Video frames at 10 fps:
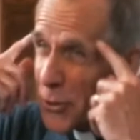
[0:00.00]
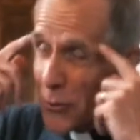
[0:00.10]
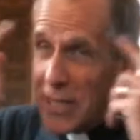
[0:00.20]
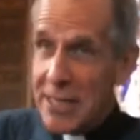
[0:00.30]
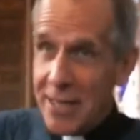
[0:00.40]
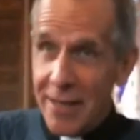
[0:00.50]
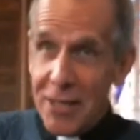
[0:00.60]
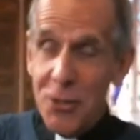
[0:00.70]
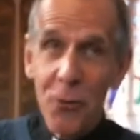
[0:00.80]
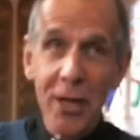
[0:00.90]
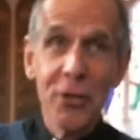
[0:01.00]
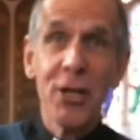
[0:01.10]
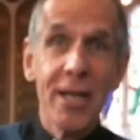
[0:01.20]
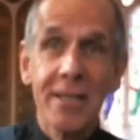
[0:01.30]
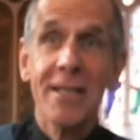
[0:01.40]
taught in Sunday school that
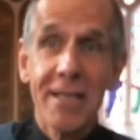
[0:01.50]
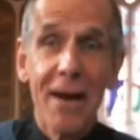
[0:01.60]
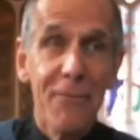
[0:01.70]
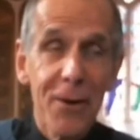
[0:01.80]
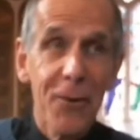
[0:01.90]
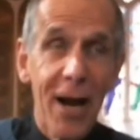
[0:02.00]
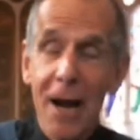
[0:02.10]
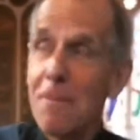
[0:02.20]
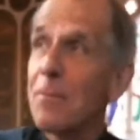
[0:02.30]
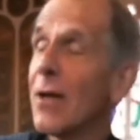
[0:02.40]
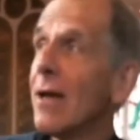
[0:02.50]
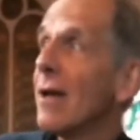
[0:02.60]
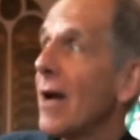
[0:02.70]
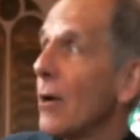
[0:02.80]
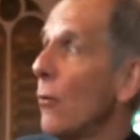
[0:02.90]
Jesus is everywhere,
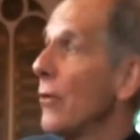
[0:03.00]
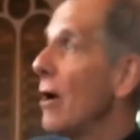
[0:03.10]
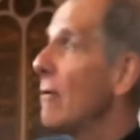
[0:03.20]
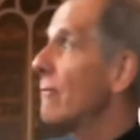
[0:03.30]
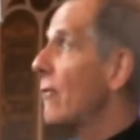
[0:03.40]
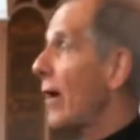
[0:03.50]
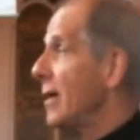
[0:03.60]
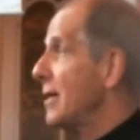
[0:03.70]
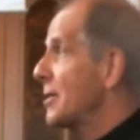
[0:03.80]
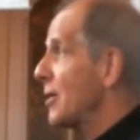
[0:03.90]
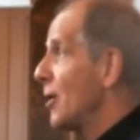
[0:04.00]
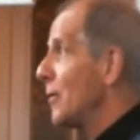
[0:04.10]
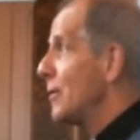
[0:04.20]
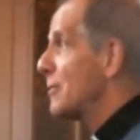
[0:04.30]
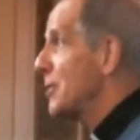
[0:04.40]
and although rightly
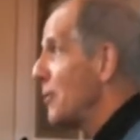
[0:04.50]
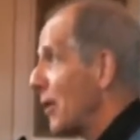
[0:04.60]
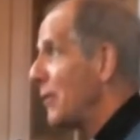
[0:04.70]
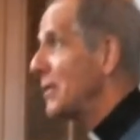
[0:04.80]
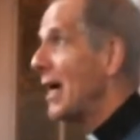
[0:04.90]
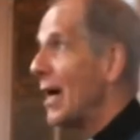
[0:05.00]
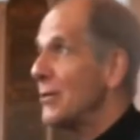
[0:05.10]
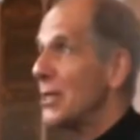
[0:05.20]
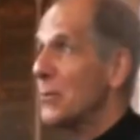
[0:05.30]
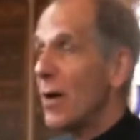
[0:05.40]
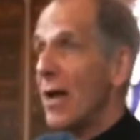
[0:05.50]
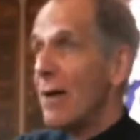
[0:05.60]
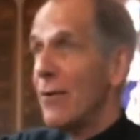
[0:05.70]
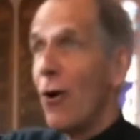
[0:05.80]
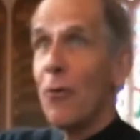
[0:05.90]
so, you still go into houses where they
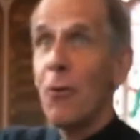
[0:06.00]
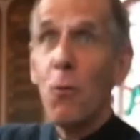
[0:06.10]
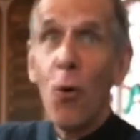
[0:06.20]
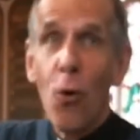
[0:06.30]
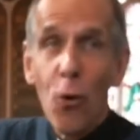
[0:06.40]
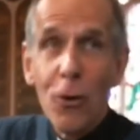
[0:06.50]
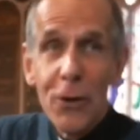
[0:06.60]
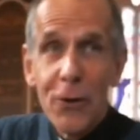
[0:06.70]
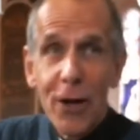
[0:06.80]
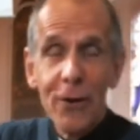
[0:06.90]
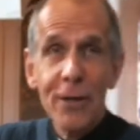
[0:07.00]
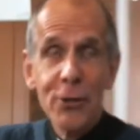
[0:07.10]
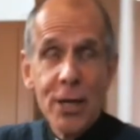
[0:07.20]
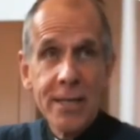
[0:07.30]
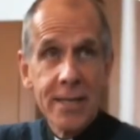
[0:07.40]
have it on the wall,
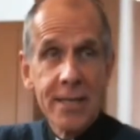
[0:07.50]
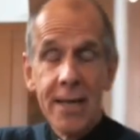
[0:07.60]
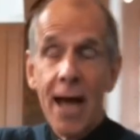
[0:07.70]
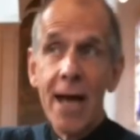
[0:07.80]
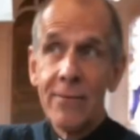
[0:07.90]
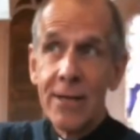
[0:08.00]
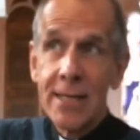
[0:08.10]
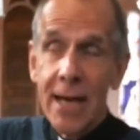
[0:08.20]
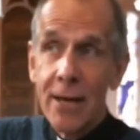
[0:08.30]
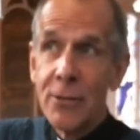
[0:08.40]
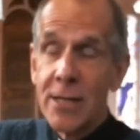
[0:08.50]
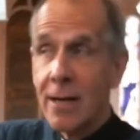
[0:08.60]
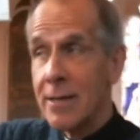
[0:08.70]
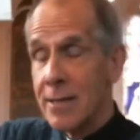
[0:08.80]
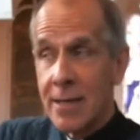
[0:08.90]
Jesus is the head of this house,
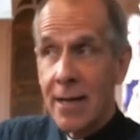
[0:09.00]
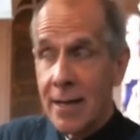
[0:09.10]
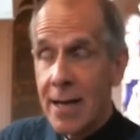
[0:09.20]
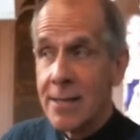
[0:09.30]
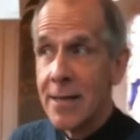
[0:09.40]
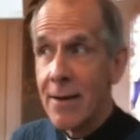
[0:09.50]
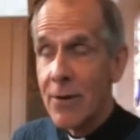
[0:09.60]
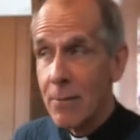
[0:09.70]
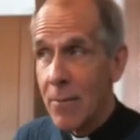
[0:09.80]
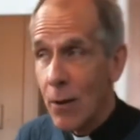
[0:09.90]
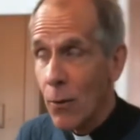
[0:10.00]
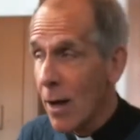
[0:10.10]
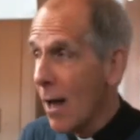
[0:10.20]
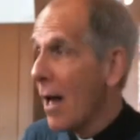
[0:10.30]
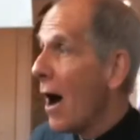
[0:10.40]
the unseen guest at every
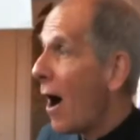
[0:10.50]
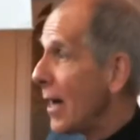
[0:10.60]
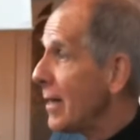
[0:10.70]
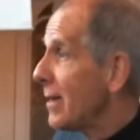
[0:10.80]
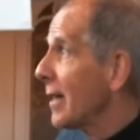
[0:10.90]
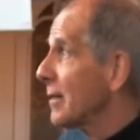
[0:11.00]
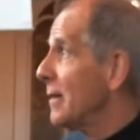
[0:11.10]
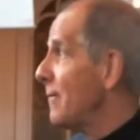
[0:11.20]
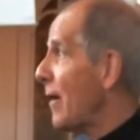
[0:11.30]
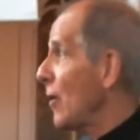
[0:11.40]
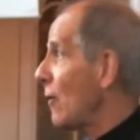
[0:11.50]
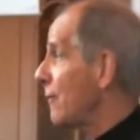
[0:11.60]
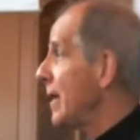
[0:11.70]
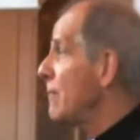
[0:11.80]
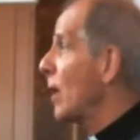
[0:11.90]
meal. I think that very
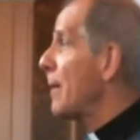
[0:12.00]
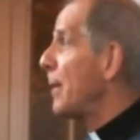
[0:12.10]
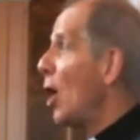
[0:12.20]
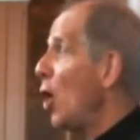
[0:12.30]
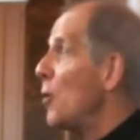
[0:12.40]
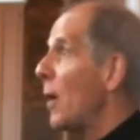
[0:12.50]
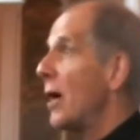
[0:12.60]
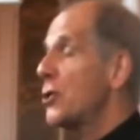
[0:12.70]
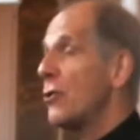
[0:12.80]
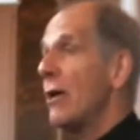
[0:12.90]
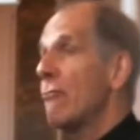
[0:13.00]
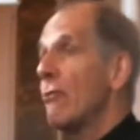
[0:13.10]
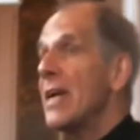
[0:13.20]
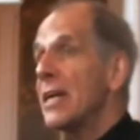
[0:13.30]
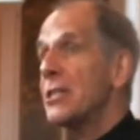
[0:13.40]
often, even when I'm at home, I try
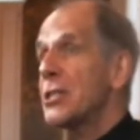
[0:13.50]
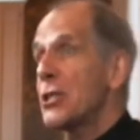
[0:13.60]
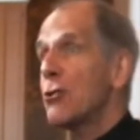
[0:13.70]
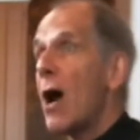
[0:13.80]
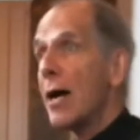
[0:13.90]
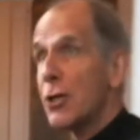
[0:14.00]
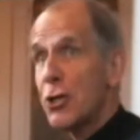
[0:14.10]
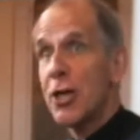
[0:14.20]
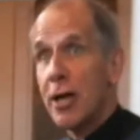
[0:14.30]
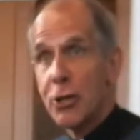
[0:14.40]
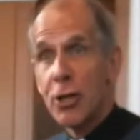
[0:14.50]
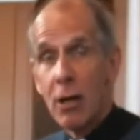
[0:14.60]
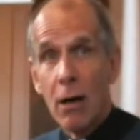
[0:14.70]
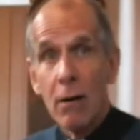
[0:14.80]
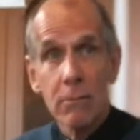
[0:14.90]
and reconstruct church
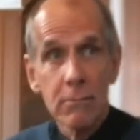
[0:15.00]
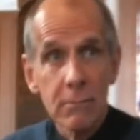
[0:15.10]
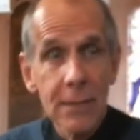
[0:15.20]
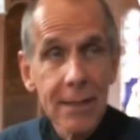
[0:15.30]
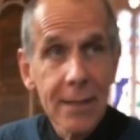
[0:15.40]
at home.